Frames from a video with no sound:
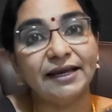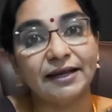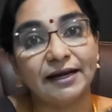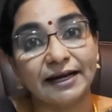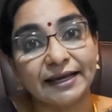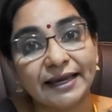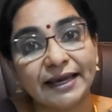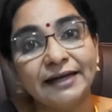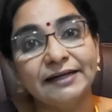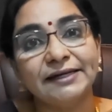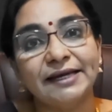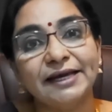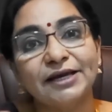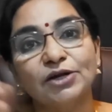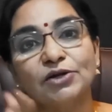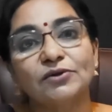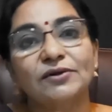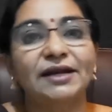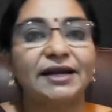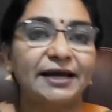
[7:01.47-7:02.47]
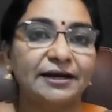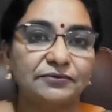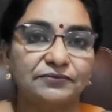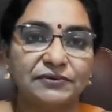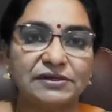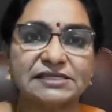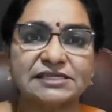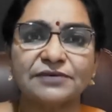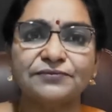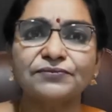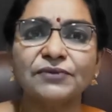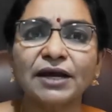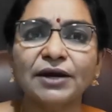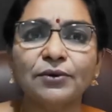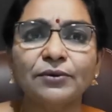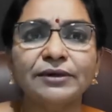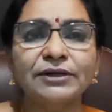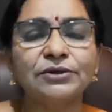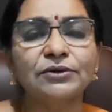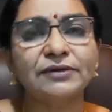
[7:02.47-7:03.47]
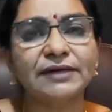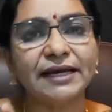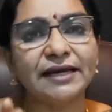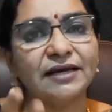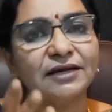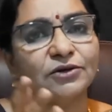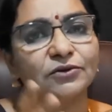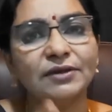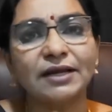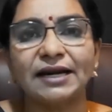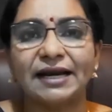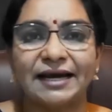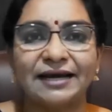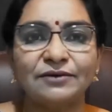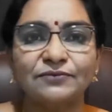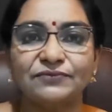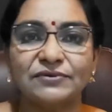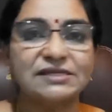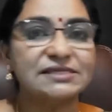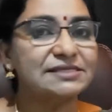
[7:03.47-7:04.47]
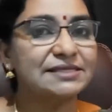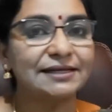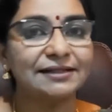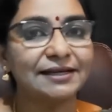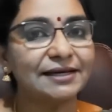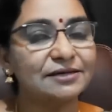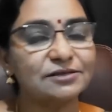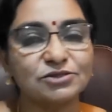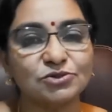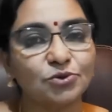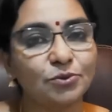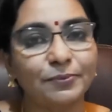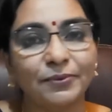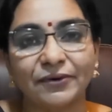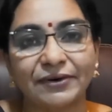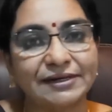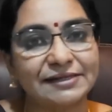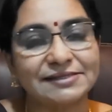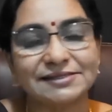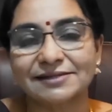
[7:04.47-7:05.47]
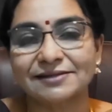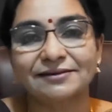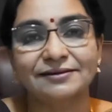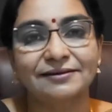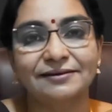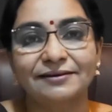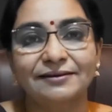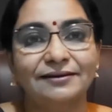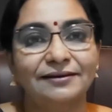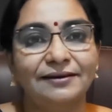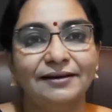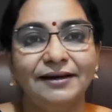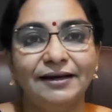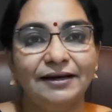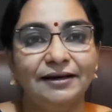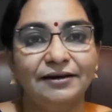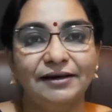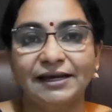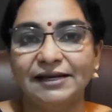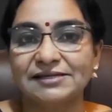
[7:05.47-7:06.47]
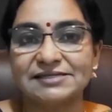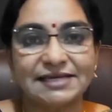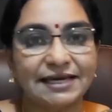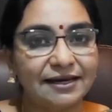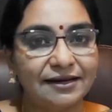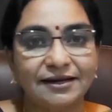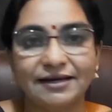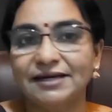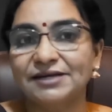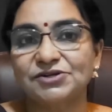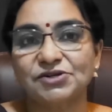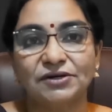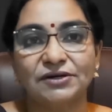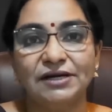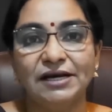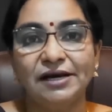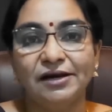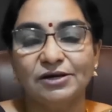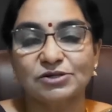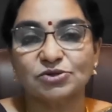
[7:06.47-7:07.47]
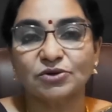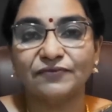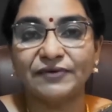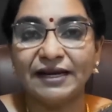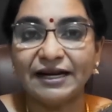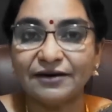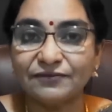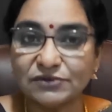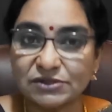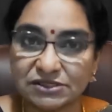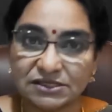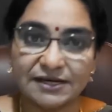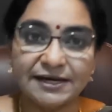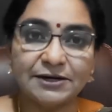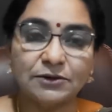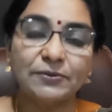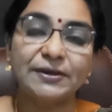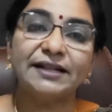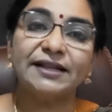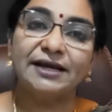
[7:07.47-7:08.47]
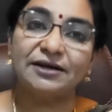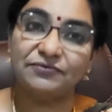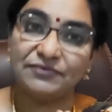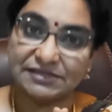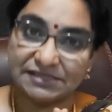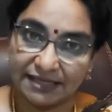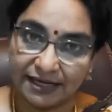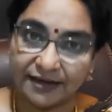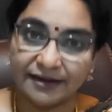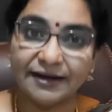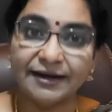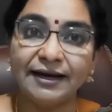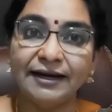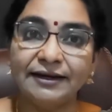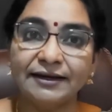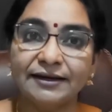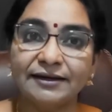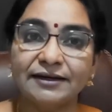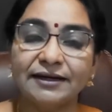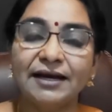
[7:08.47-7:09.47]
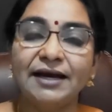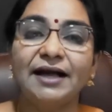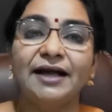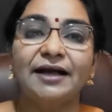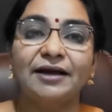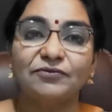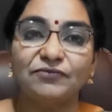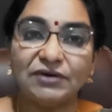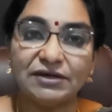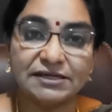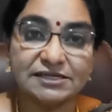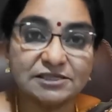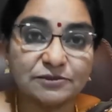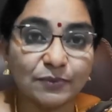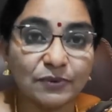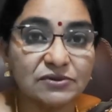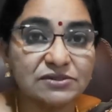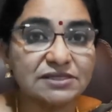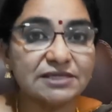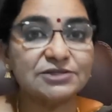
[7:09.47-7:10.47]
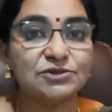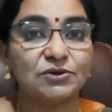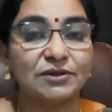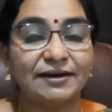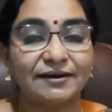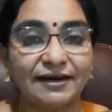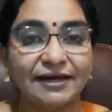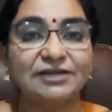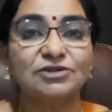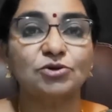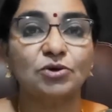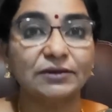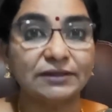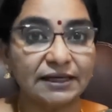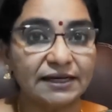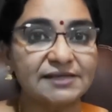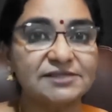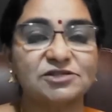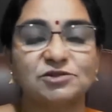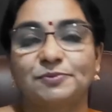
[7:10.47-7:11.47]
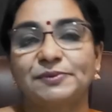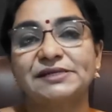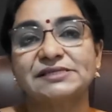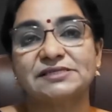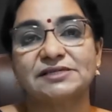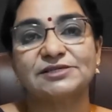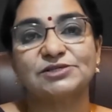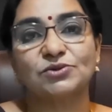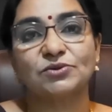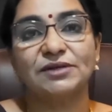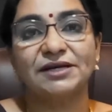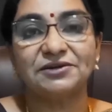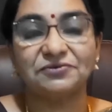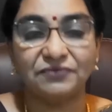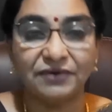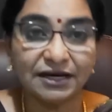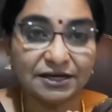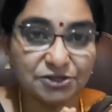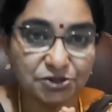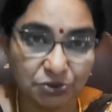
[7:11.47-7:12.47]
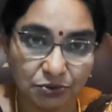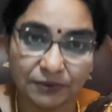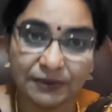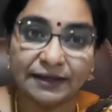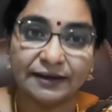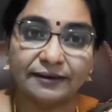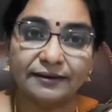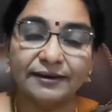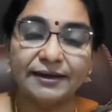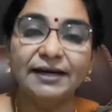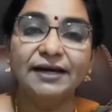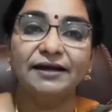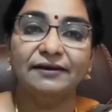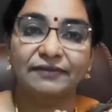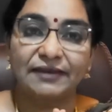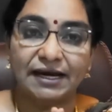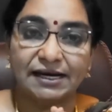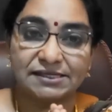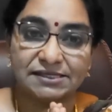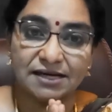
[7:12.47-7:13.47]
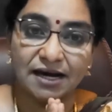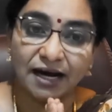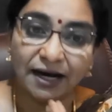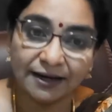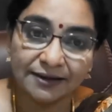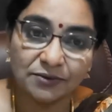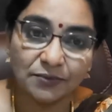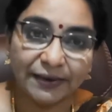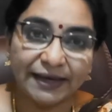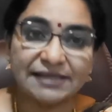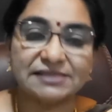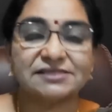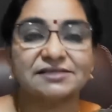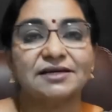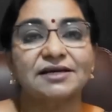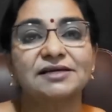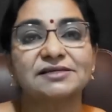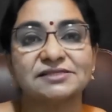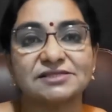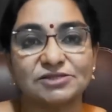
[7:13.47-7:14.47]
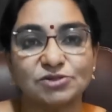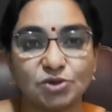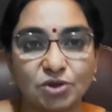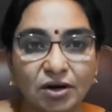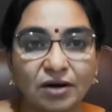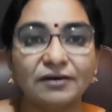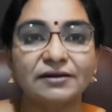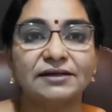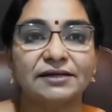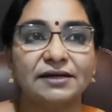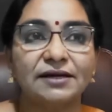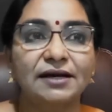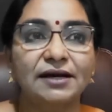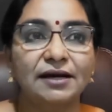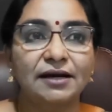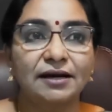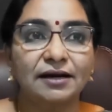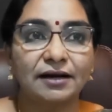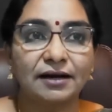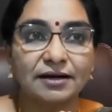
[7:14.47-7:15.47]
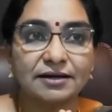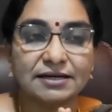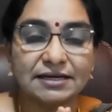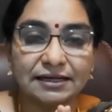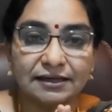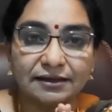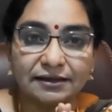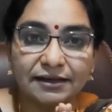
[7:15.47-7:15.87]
it to the landfills. If they are going to take it to the landfills, then there is no point in segregation. So we'll have to see to it that we segregate it and we dispose it to the right authorized person so that we are sure that our waste is not collected